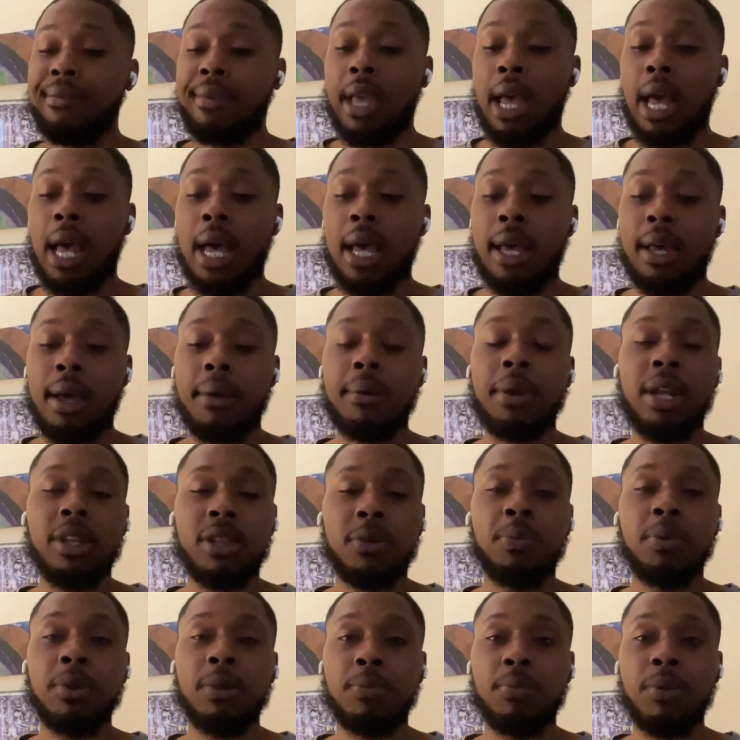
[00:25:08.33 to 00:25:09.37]
I would have to
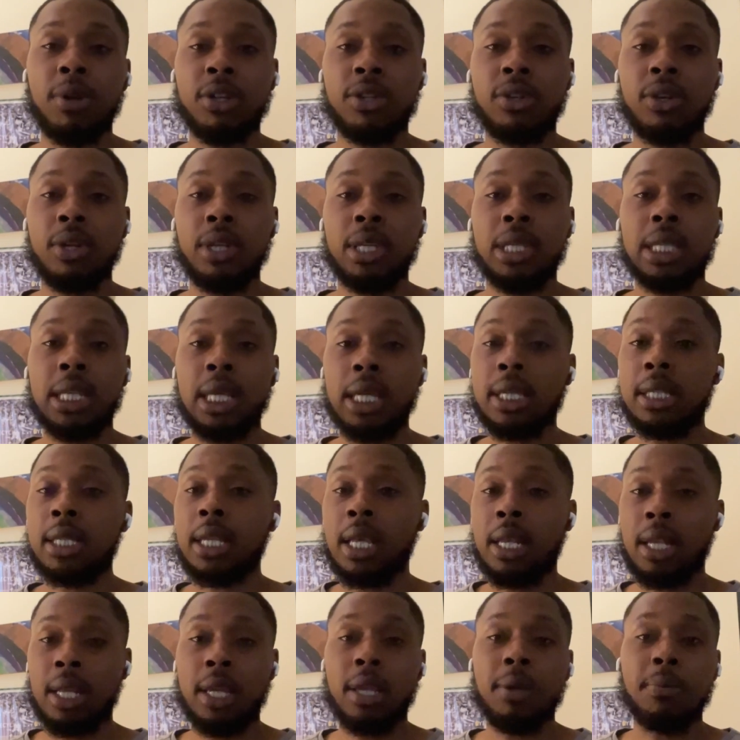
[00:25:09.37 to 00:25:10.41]
put the pressure at the 6,
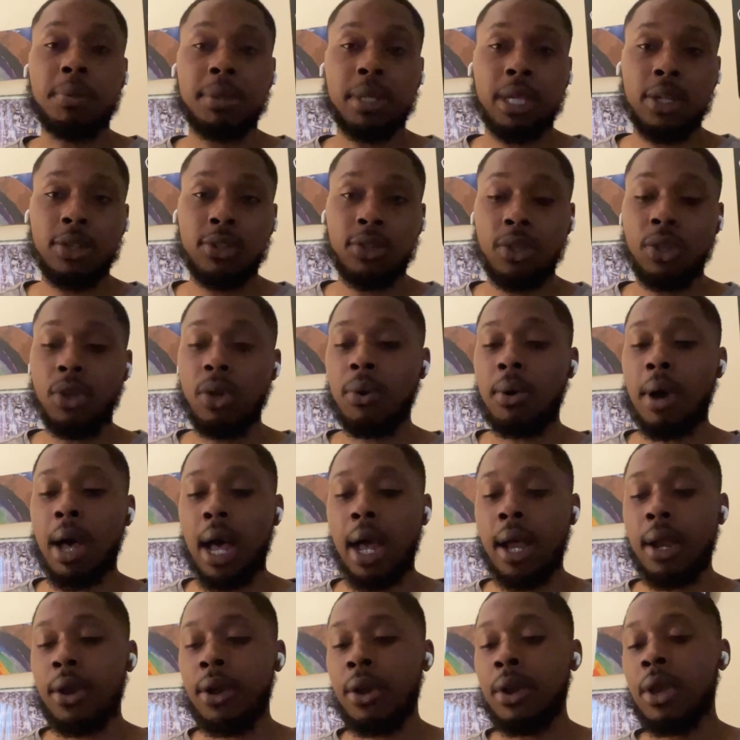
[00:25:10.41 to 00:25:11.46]
and it could potentially go
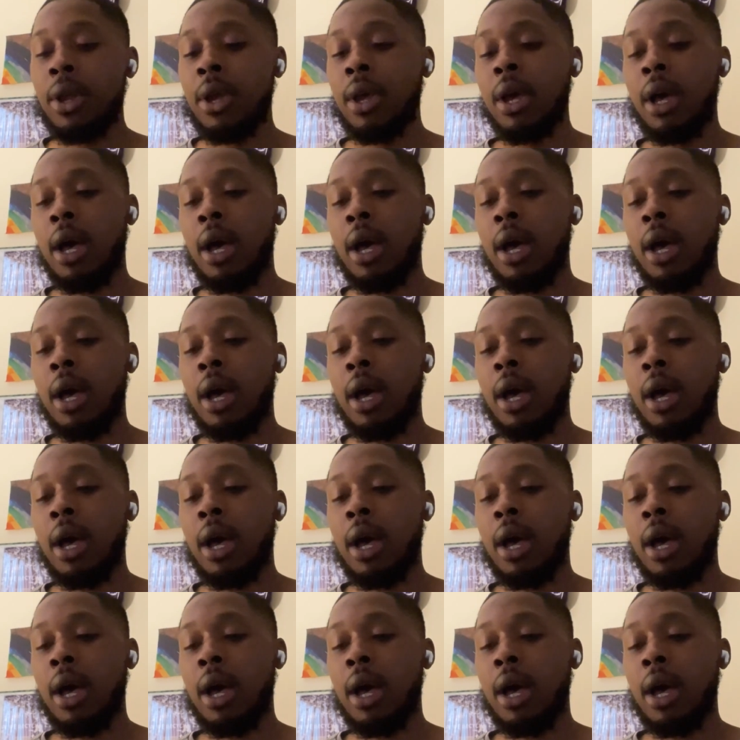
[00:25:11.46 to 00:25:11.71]
higher,